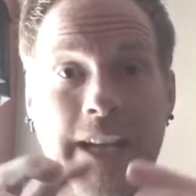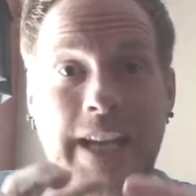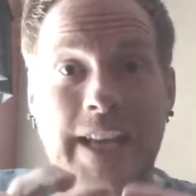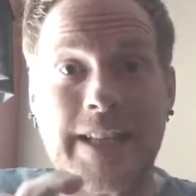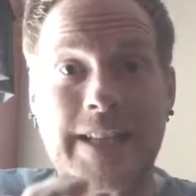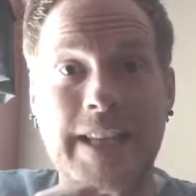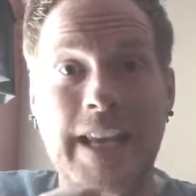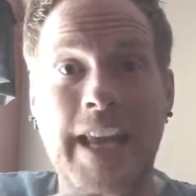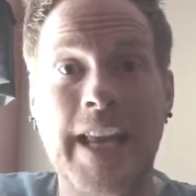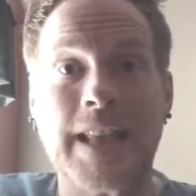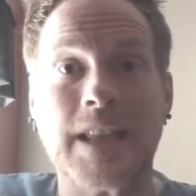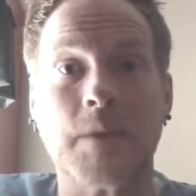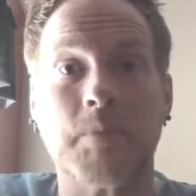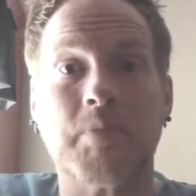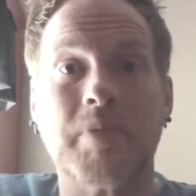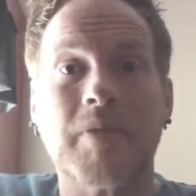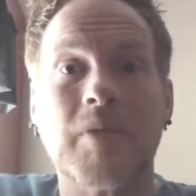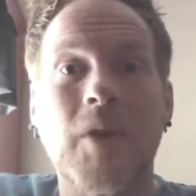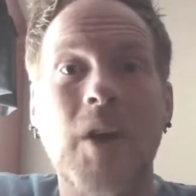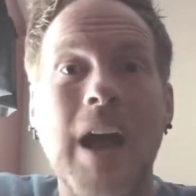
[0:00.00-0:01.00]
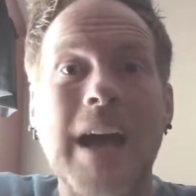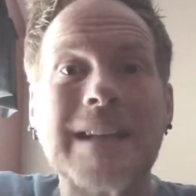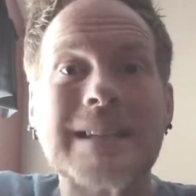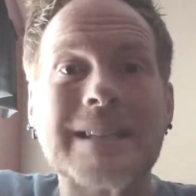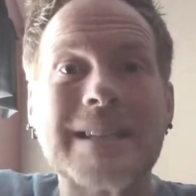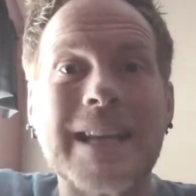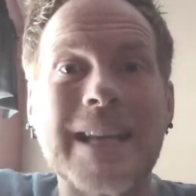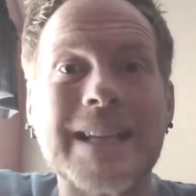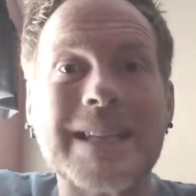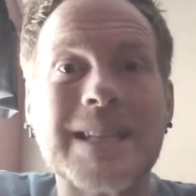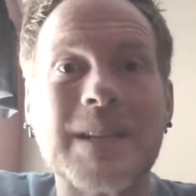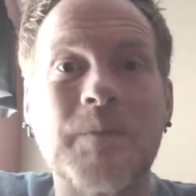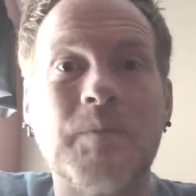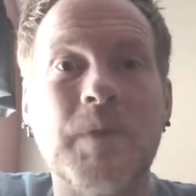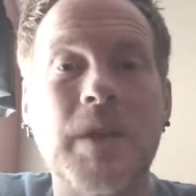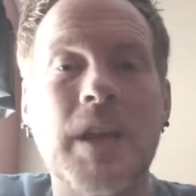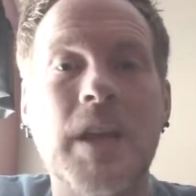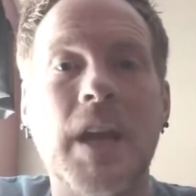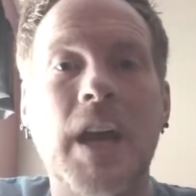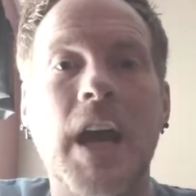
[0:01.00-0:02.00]
it's in the process of
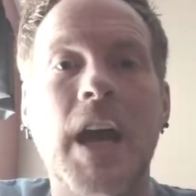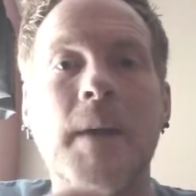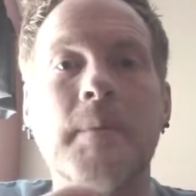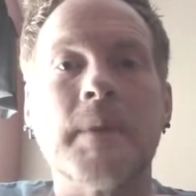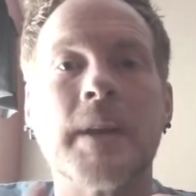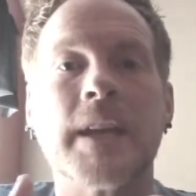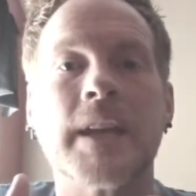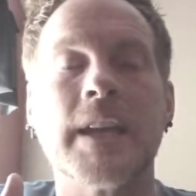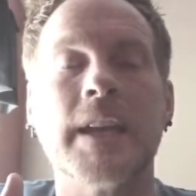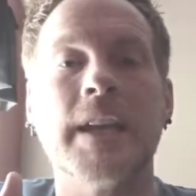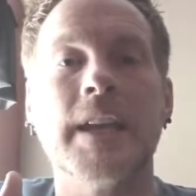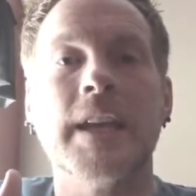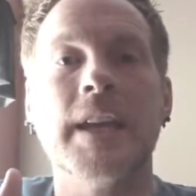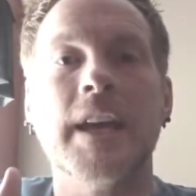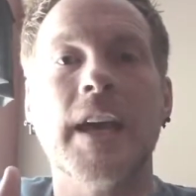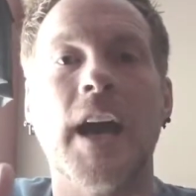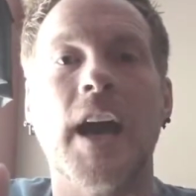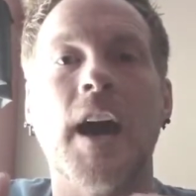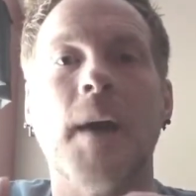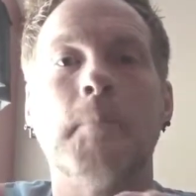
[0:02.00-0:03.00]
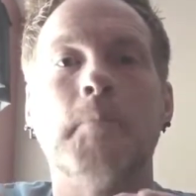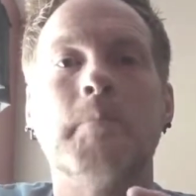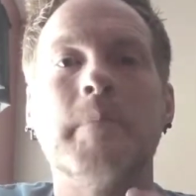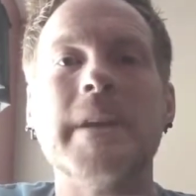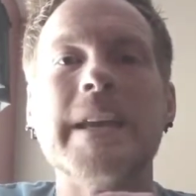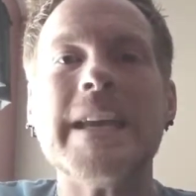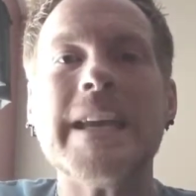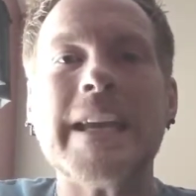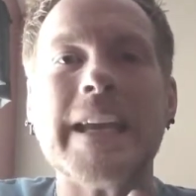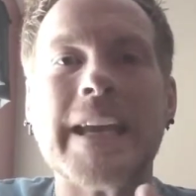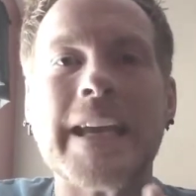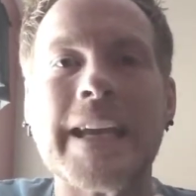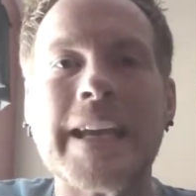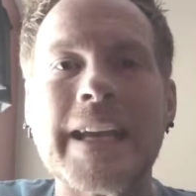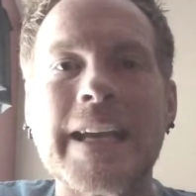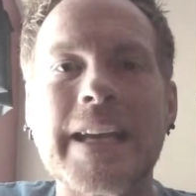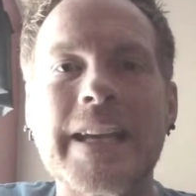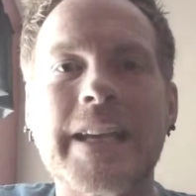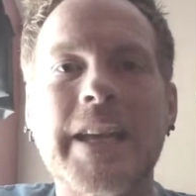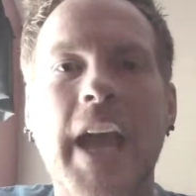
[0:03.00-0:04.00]
becoming a
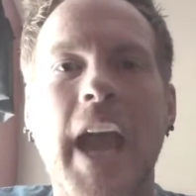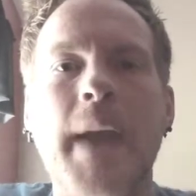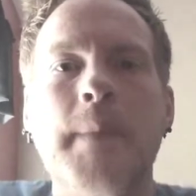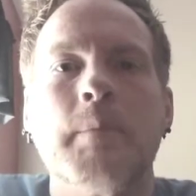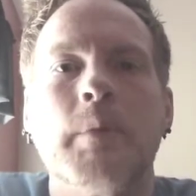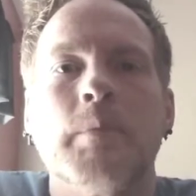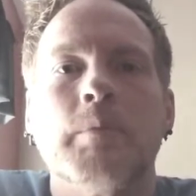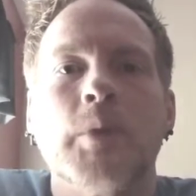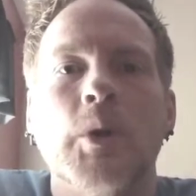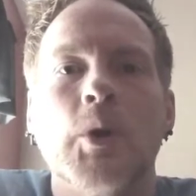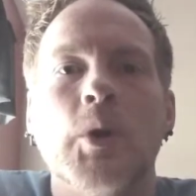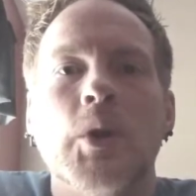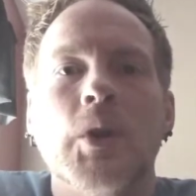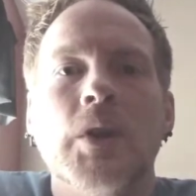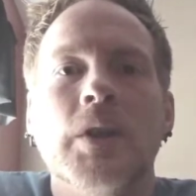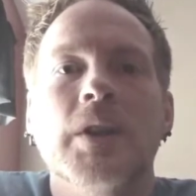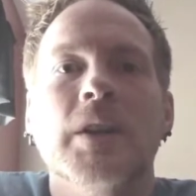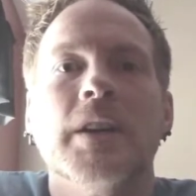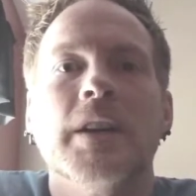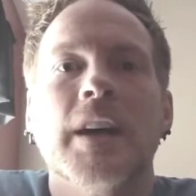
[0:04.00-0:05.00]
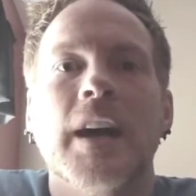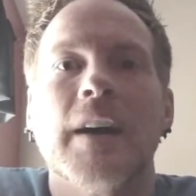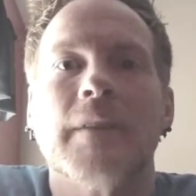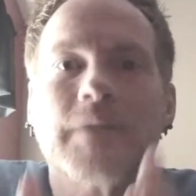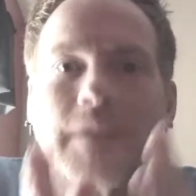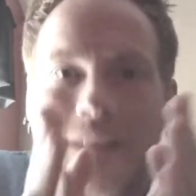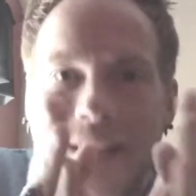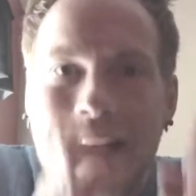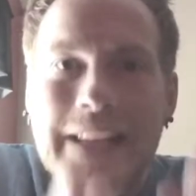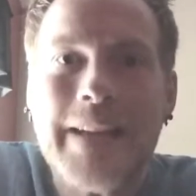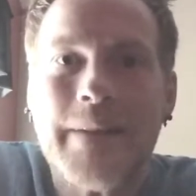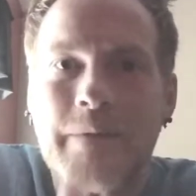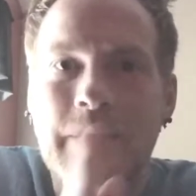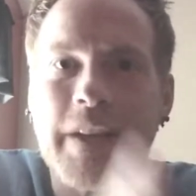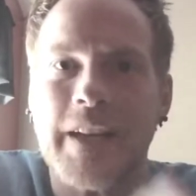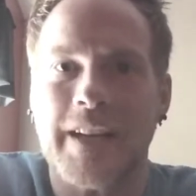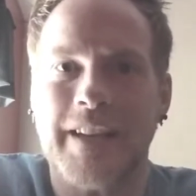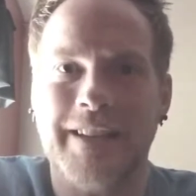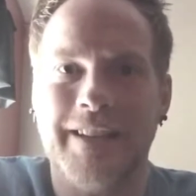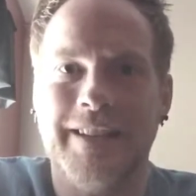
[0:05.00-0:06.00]
being capable of
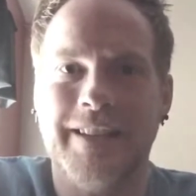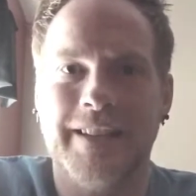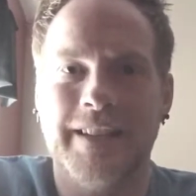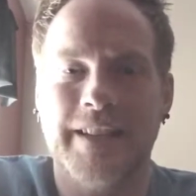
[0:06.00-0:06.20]
living